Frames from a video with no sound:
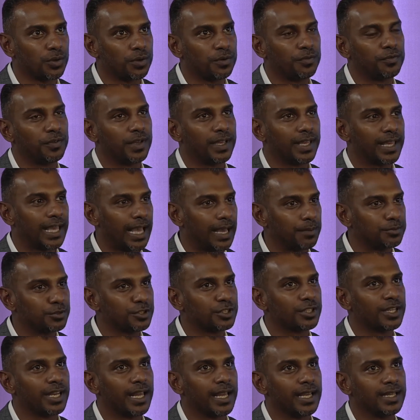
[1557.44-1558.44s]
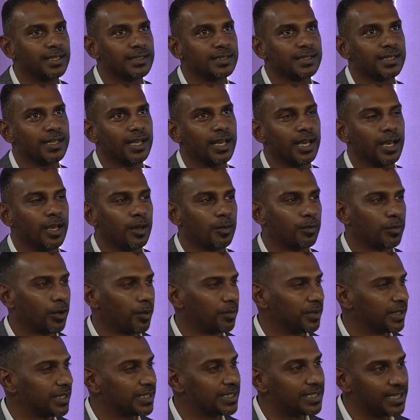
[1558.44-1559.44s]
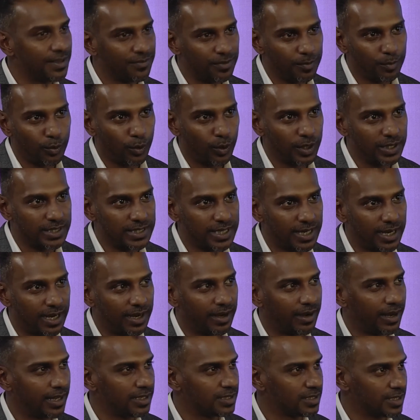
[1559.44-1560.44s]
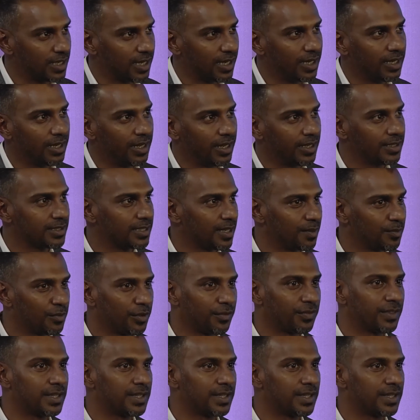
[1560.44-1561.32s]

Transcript: of encapsulate probably the 7 points that I raised earlier in terms of the